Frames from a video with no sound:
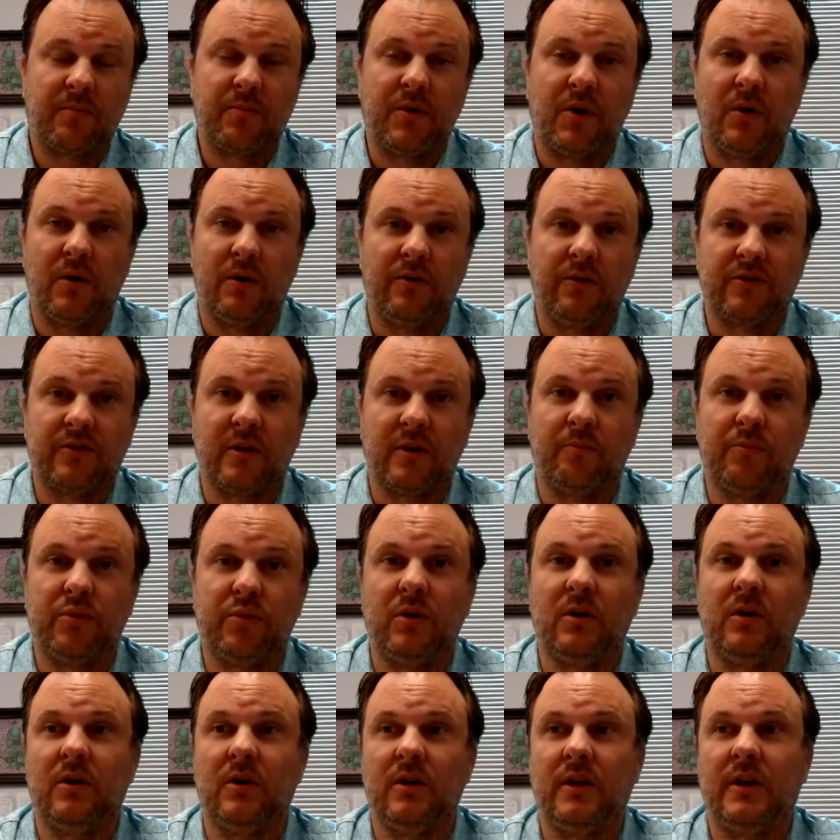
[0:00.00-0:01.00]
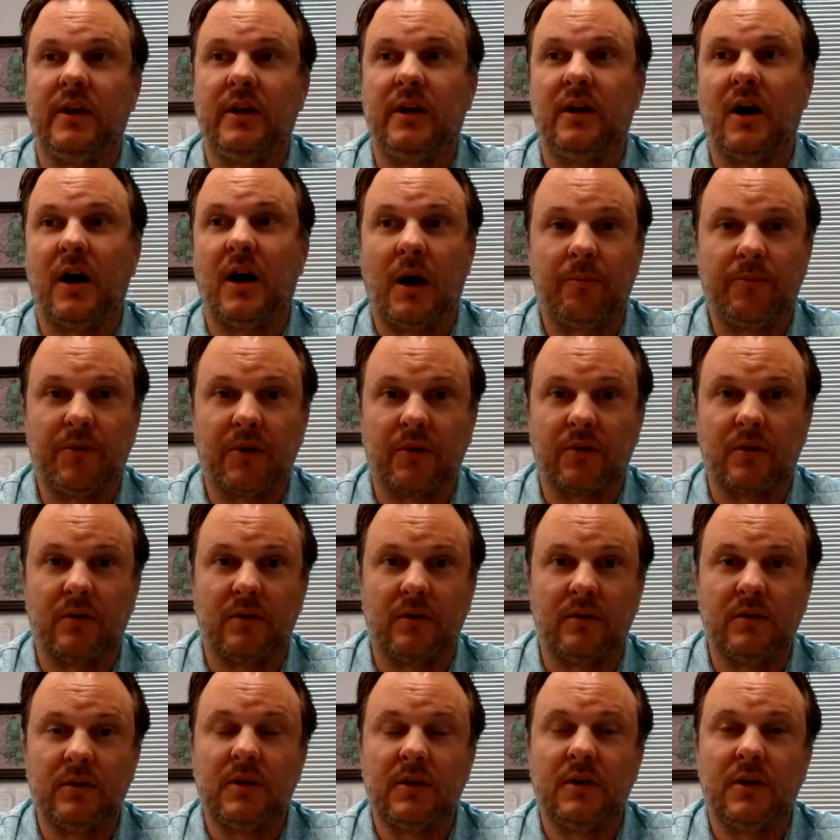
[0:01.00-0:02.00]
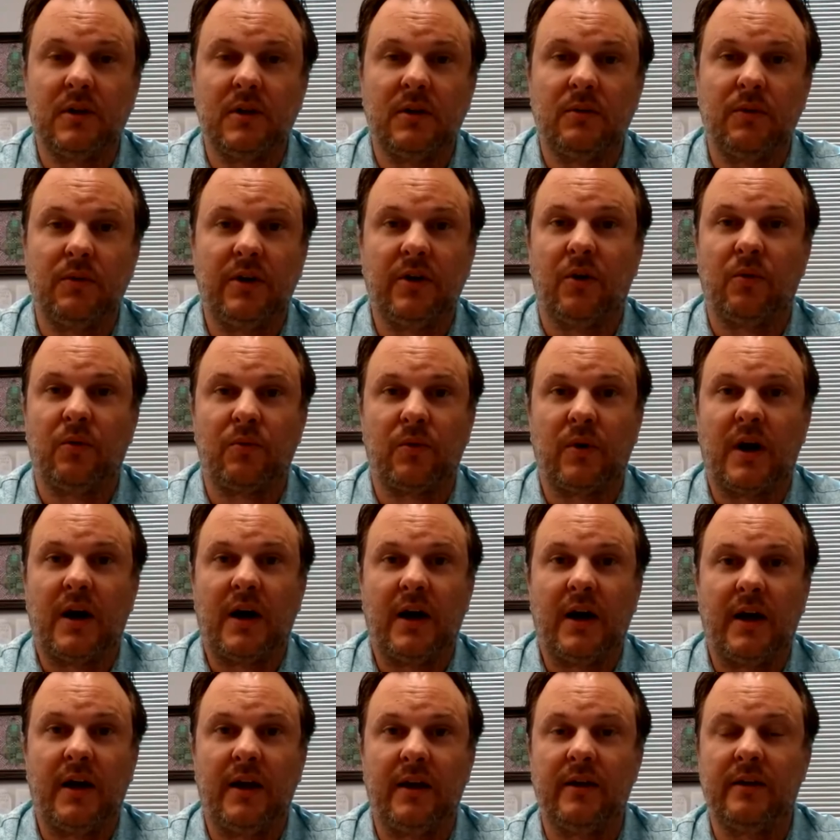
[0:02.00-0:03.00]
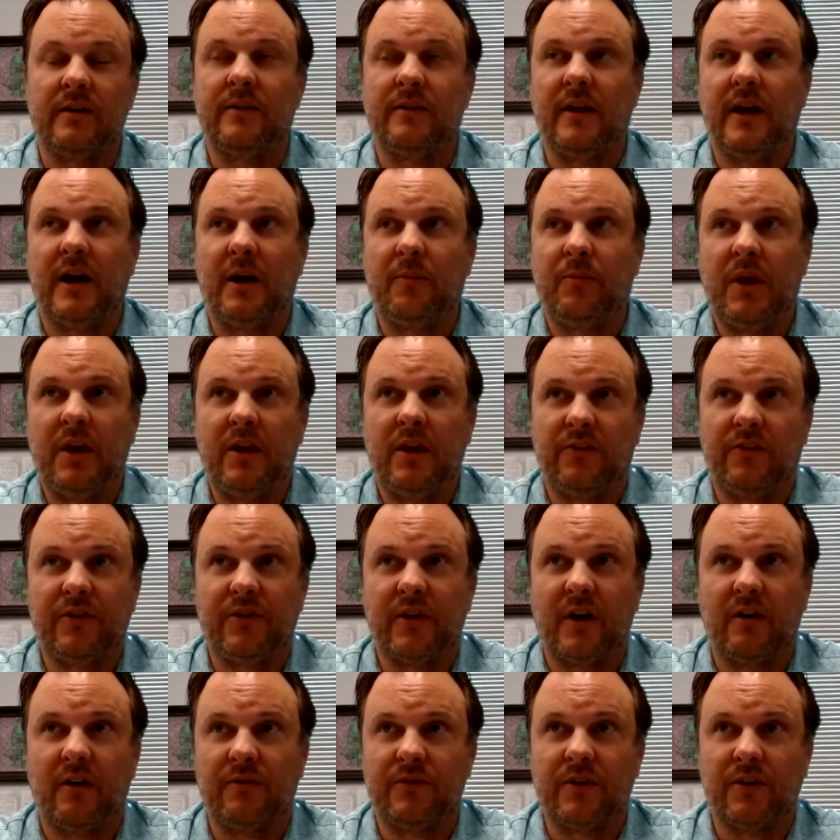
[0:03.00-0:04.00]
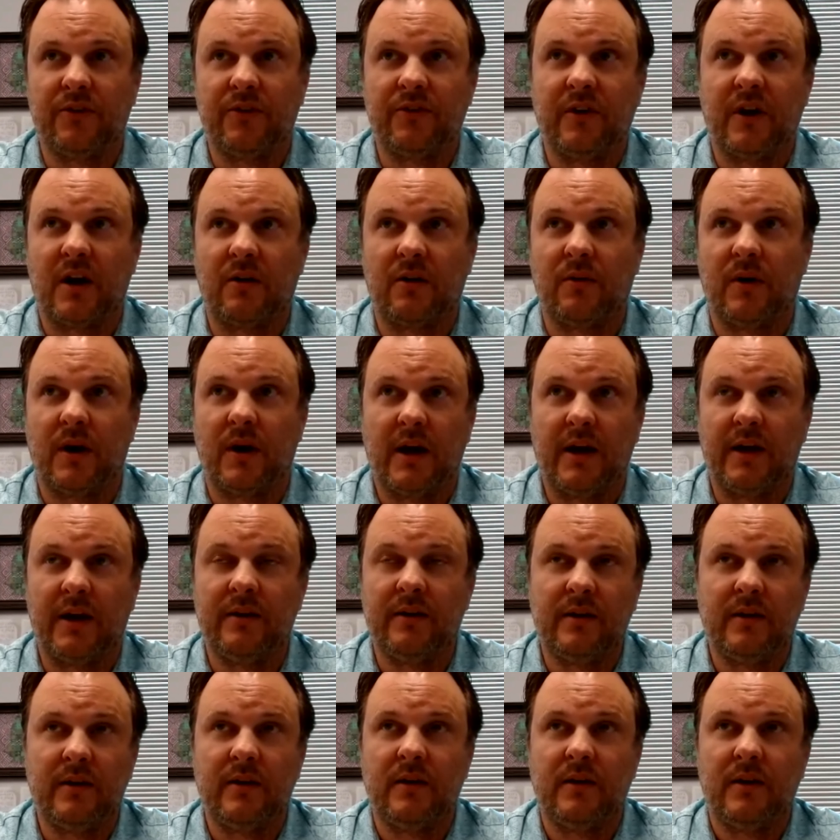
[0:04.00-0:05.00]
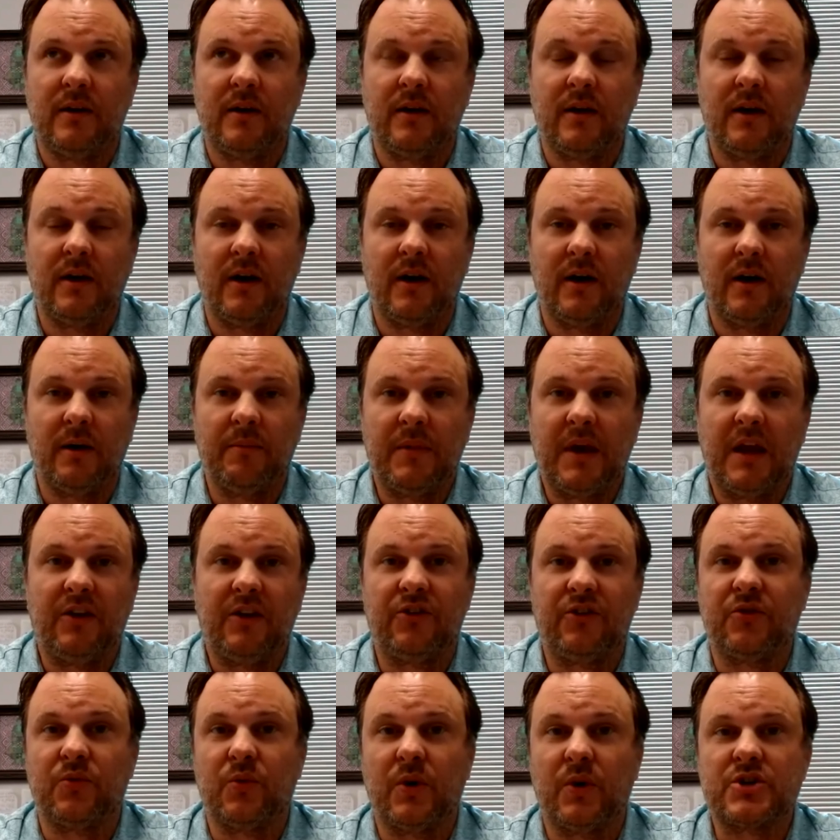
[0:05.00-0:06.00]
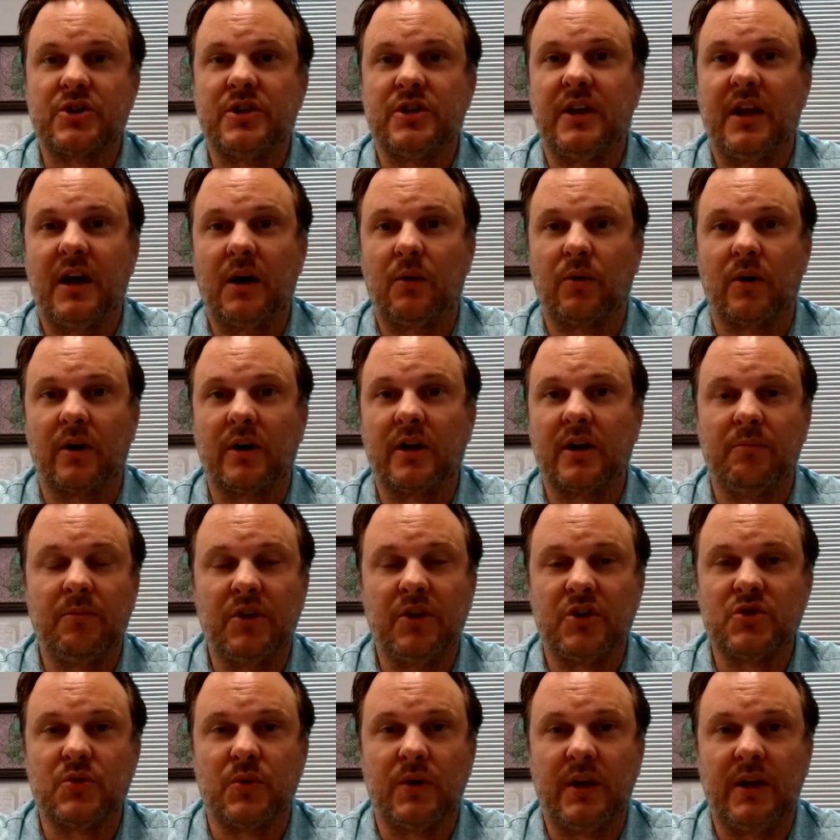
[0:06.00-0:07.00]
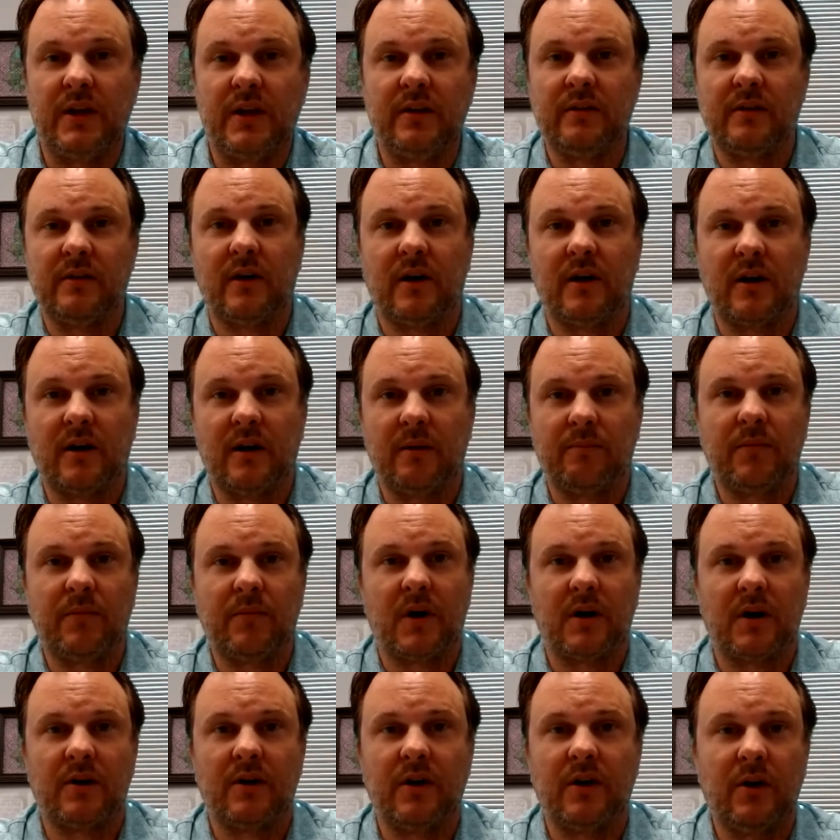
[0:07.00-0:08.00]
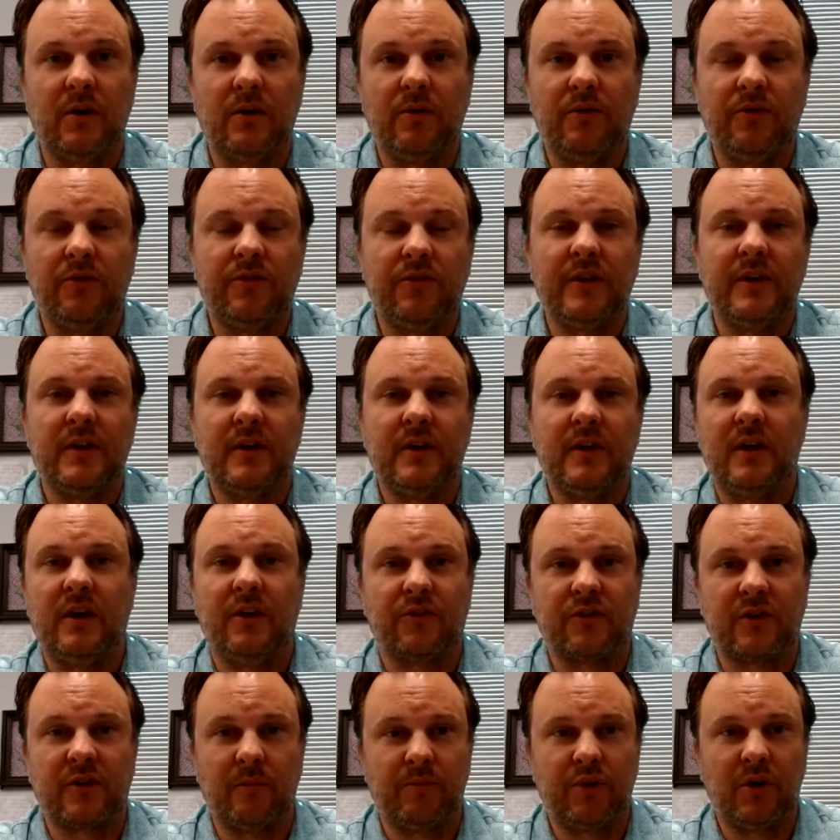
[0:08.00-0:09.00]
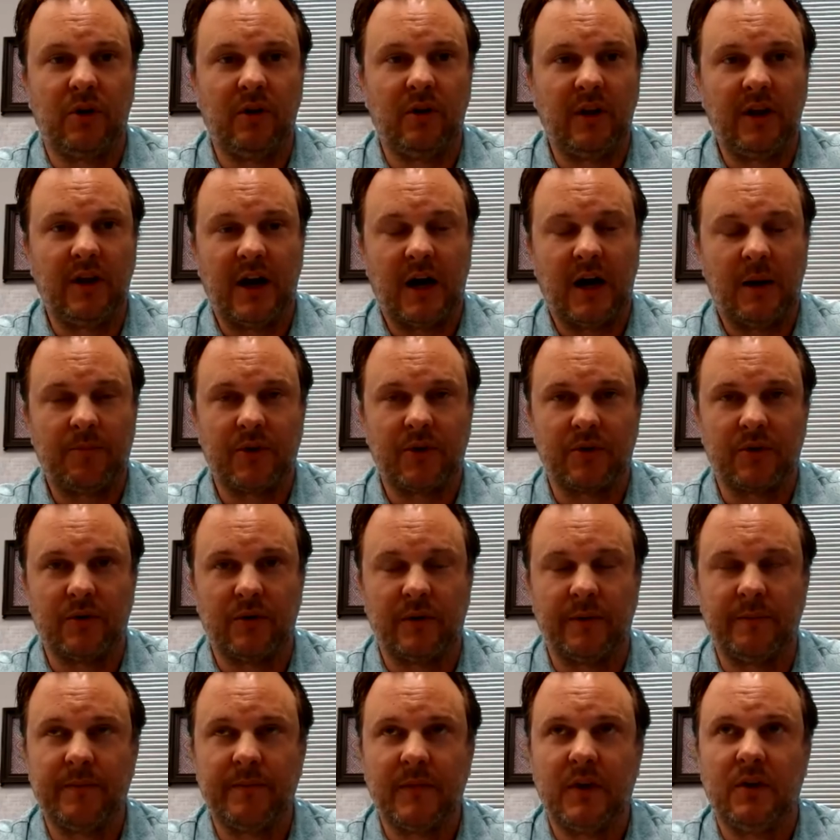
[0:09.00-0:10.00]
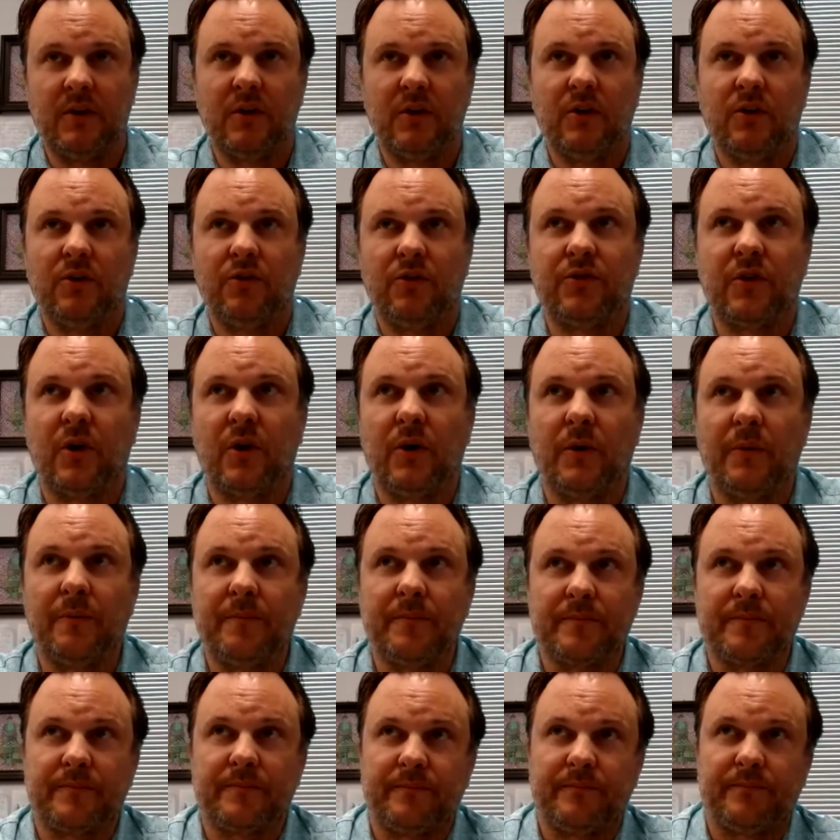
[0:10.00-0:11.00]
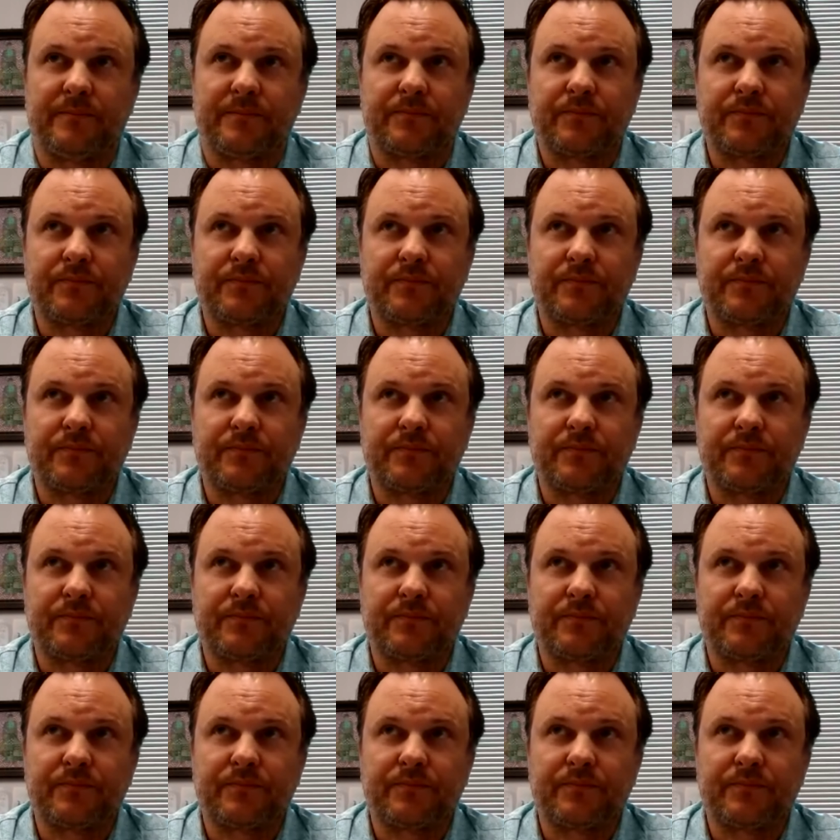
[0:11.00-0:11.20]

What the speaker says: backbone is completely optical. We don't ride, the IP itself does not ride a switched network in between our nodes. Is completely optical. So